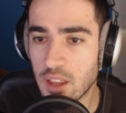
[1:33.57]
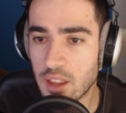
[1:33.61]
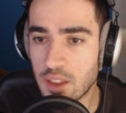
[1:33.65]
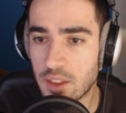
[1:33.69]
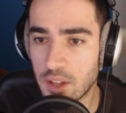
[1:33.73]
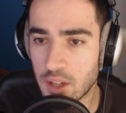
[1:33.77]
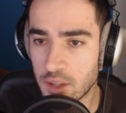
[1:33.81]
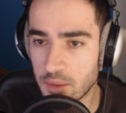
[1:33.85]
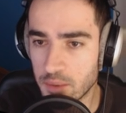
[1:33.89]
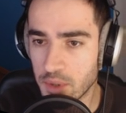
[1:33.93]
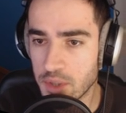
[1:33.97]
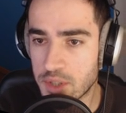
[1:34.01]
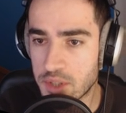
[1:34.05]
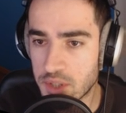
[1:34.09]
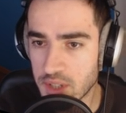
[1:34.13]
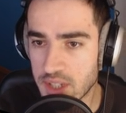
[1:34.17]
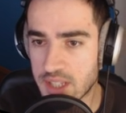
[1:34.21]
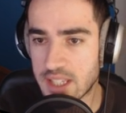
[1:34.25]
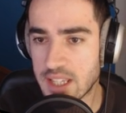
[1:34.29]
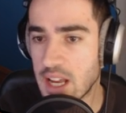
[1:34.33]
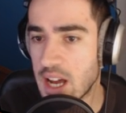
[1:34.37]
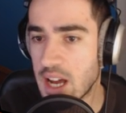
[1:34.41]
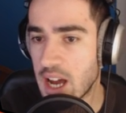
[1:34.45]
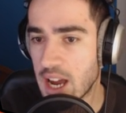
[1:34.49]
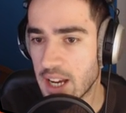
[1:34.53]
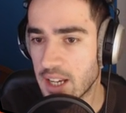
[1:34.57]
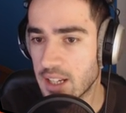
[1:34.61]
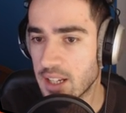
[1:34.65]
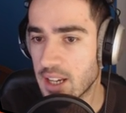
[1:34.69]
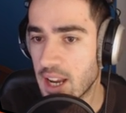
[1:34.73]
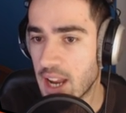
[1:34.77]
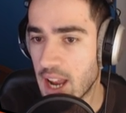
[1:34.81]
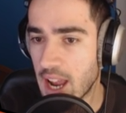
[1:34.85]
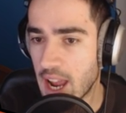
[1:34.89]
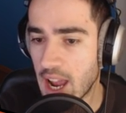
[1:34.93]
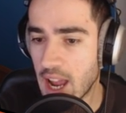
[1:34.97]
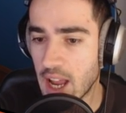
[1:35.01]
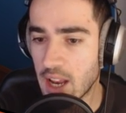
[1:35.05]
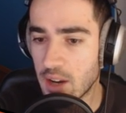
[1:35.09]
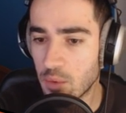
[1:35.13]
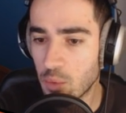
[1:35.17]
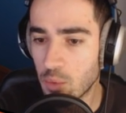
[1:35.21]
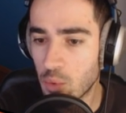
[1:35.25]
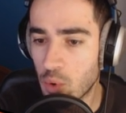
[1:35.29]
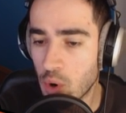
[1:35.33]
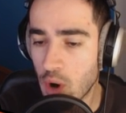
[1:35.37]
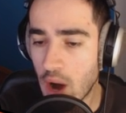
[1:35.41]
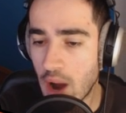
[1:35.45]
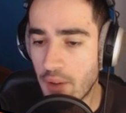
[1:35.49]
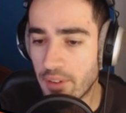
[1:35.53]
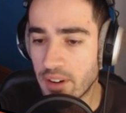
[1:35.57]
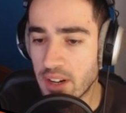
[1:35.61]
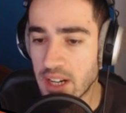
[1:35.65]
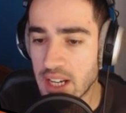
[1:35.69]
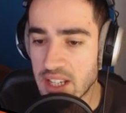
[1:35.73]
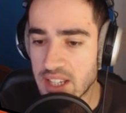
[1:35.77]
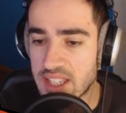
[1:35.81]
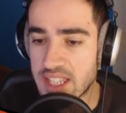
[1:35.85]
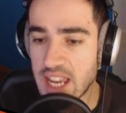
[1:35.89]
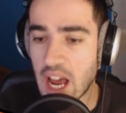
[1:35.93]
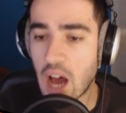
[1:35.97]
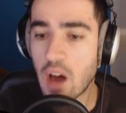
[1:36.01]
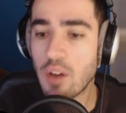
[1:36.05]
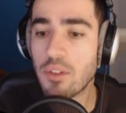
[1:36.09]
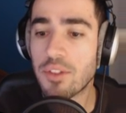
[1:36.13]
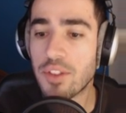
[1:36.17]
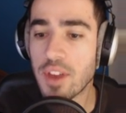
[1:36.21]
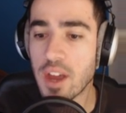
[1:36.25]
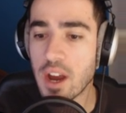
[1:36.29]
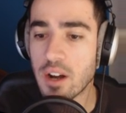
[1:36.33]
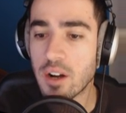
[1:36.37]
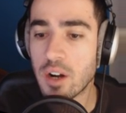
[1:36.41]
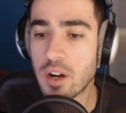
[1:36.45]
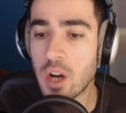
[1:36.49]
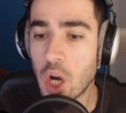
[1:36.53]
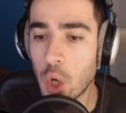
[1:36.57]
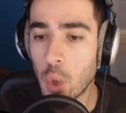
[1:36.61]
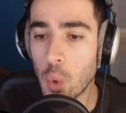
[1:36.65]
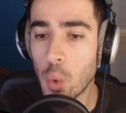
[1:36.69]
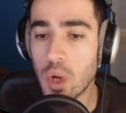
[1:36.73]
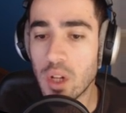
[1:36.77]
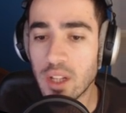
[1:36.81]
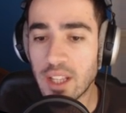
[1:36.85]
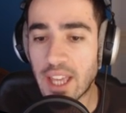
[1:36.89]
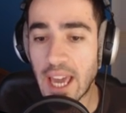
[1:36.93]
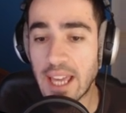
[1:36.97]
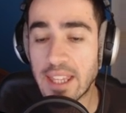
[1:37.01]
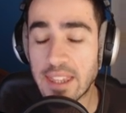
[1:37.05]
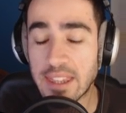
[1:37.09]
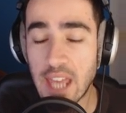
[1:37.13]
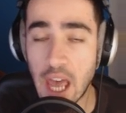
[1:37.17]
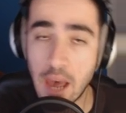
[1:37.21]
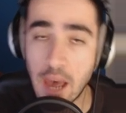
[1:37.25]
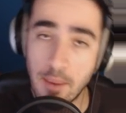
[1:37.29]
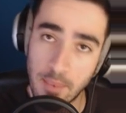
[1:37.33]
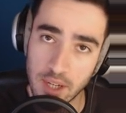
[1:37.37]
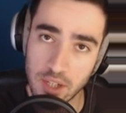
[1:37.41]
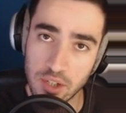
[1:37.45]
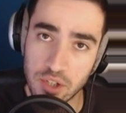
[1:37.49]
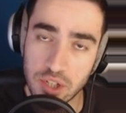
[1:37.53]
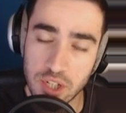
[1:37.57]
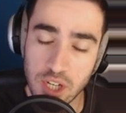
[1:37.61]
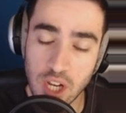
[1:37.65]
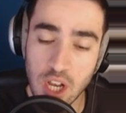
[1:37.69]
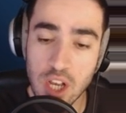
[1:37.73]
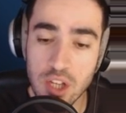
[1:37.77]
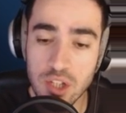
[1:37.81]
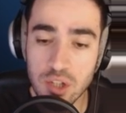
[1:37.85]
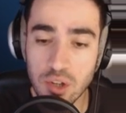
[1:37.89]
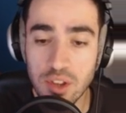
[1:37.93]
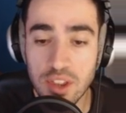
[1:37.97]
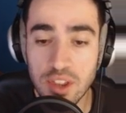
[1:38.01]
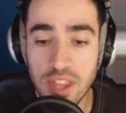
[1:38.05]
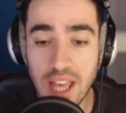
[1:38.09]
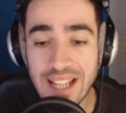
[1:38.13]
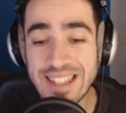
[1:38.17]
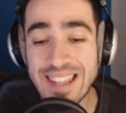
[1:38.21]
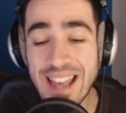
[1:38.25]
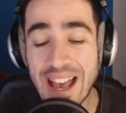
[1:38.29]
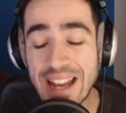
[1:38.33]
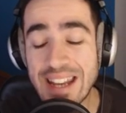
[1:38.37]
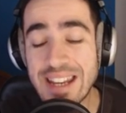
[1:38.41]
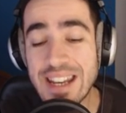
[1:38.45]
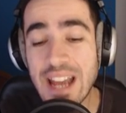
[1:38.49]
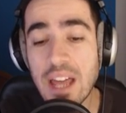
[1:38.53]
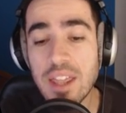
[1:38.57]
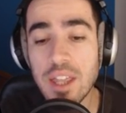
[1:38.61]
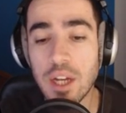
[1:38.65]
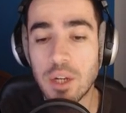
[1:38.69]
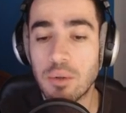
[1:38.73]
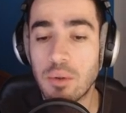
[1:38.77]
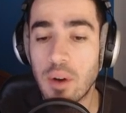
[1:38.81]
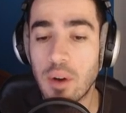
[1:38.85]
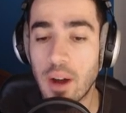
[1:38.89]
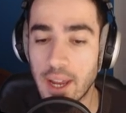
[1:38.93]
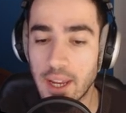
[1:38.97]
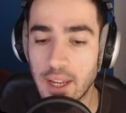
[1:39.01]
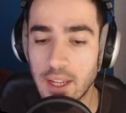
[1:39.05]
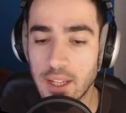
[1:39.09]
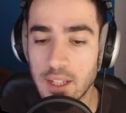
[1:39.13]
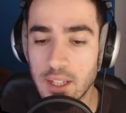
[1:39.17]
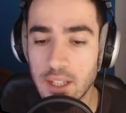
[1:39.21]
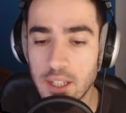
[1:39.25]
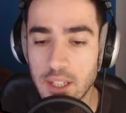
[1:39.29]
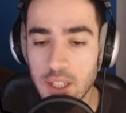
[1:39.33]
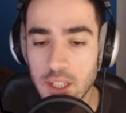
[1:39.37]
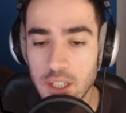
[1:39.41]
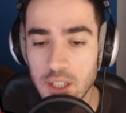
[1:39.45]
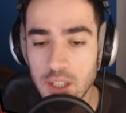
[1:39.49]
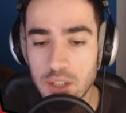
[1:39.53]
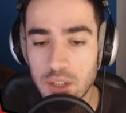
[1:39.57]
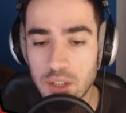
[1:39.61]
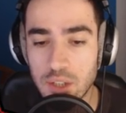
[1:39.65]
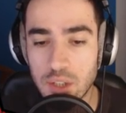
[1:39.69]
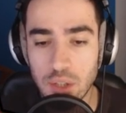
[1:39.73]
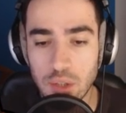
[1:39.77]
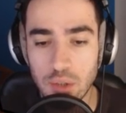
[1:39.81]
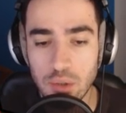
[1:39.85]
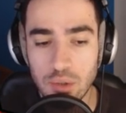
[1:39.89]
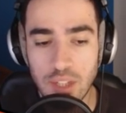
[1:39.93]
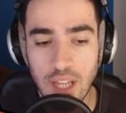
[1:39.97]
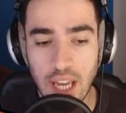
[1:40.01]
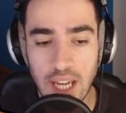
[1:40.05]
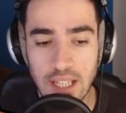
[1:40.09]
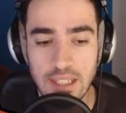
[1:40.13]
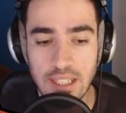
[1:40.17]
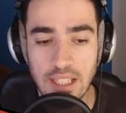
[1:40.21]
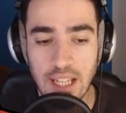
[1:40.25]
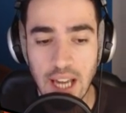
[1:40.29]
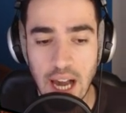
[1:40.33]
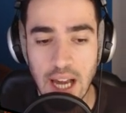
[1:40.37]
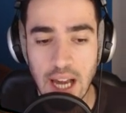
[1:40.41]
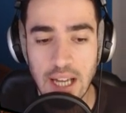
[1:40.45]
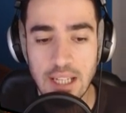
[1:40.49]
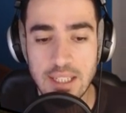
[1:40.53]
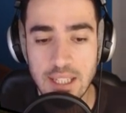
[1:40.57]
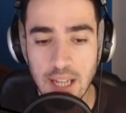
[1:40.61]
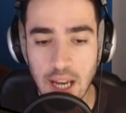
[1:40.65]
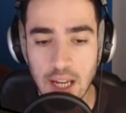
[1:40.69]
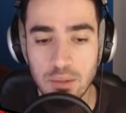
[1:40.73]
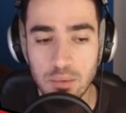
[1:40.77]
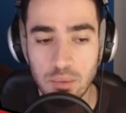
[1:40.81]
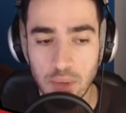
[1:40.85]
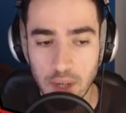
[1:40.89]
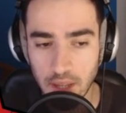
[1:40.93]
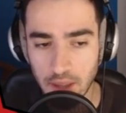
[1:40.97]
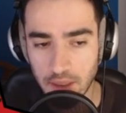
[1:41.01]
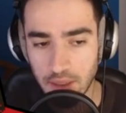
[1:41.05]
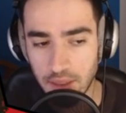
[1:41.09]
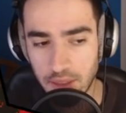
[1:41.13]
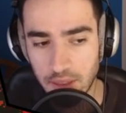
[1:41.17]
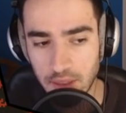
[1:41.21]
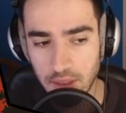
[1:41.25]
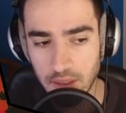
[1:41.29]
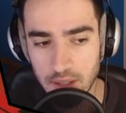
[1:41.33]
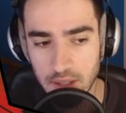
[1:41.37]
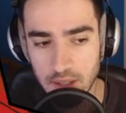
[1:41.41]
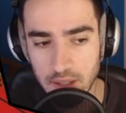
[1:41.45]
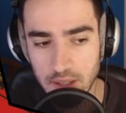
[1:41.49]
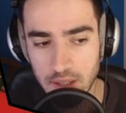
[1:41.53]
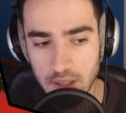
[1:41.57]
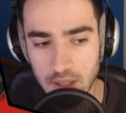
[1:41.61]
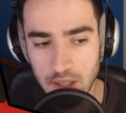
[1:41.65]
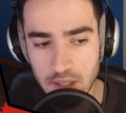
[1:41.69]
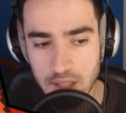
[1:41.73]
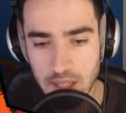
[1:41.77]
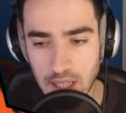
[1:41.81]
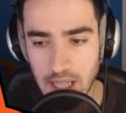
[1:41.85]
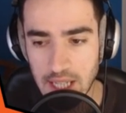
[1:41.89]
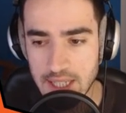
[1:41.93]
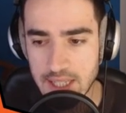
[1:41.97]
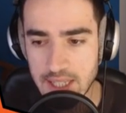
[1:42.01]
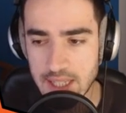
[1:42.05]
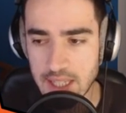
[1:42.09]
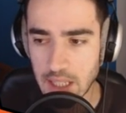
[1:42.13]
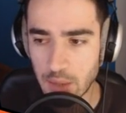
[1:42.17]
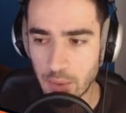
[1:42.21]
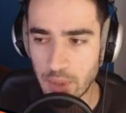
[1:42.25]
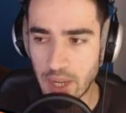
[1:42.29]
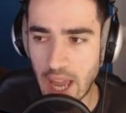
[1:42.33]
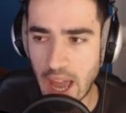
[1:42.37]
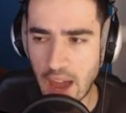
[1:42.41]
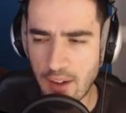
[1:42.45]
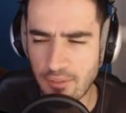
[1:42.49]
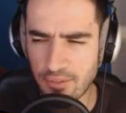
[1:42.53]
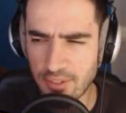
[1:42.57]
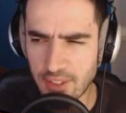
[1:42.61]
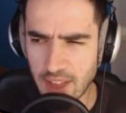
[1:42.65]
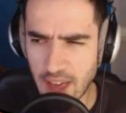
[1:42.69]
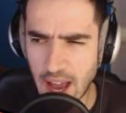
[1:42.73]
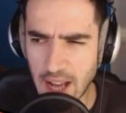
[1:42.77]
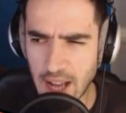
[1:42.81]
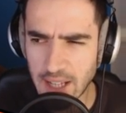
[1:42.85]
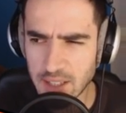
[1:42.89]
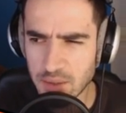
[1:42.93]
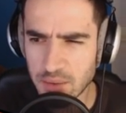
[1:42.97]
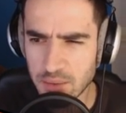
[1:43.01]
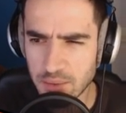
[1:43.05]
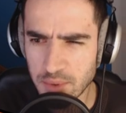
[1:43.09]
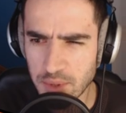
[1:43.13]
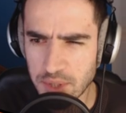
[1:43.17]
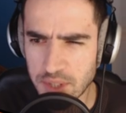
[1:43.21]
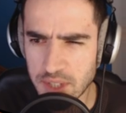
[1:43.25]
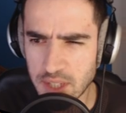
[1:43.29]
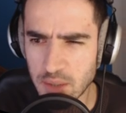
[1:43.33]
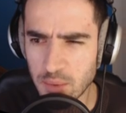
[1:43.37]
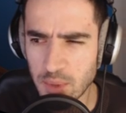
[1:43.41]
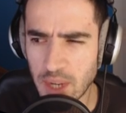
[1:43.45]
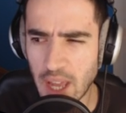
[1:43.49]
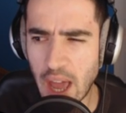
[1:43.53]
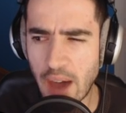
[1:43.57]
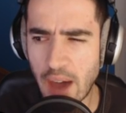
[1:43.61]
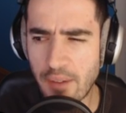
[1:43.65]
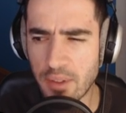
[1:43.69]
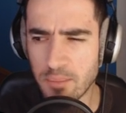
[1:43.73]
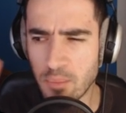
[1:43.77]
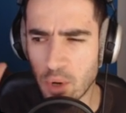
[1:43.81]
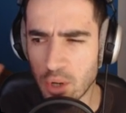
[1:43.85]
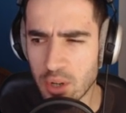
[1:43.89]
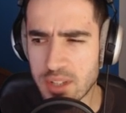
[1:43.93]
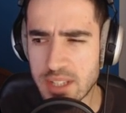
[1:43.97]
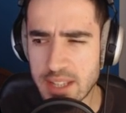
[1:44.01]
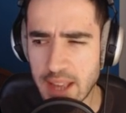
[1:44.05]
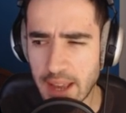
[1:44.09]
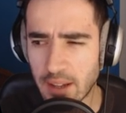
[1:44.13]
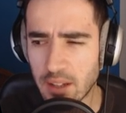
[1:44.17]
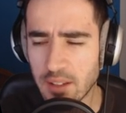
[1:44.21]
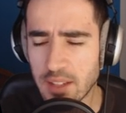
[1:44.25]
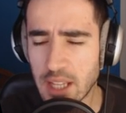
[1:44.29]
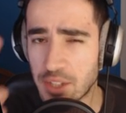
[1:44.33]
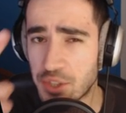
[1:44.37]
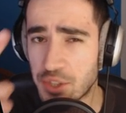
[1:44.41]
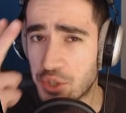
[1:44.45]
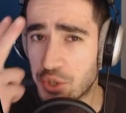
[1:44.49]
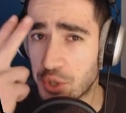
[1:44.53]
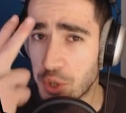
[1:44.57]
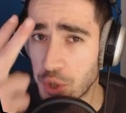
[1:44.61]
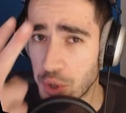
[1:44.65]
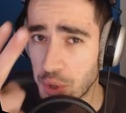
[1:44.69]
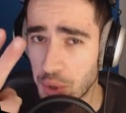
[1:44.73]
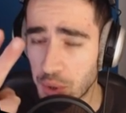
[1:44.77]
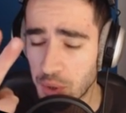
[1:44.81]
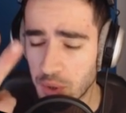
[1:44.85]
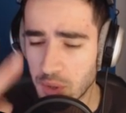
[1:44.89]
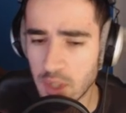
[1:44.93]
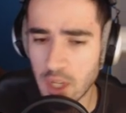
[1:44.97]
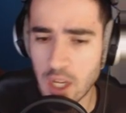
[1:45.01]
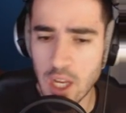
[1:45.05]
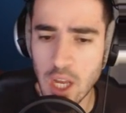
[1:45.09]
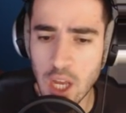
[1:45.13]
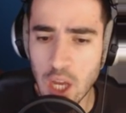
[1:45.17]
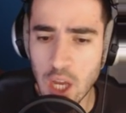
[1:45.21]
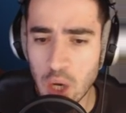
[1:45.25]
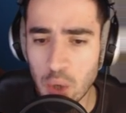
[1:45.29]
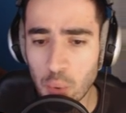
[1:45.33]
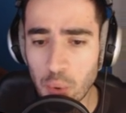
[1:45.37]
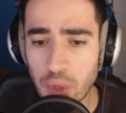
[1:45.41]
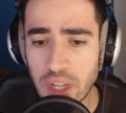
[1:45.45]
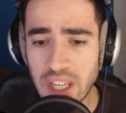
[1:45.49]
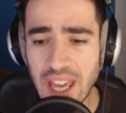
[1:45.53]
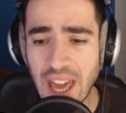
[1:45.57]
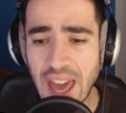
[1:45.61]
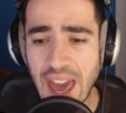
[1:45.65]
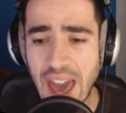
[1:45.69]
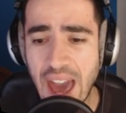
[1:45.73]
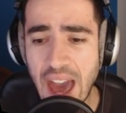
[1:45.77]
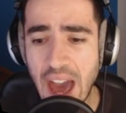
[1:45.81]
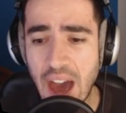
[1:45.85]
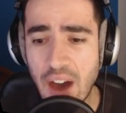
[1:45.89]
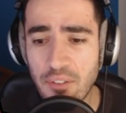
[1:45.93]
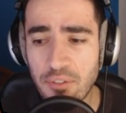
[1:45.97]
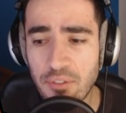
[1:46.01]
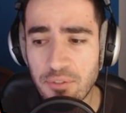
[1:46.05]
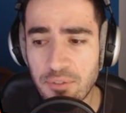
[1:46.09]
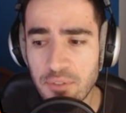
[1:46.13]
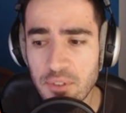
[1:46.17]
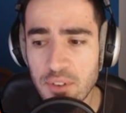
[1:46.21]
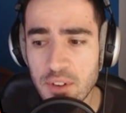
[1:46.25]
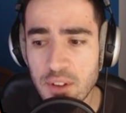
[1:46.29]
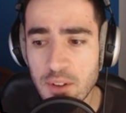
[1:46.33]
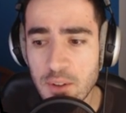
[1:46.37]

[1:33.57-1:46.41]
the rooster sign, and whoever is down there will get damaged. So that's another way to get the guy done with. So let's see, we have that rooster, we have the motorcycle, that's two. We have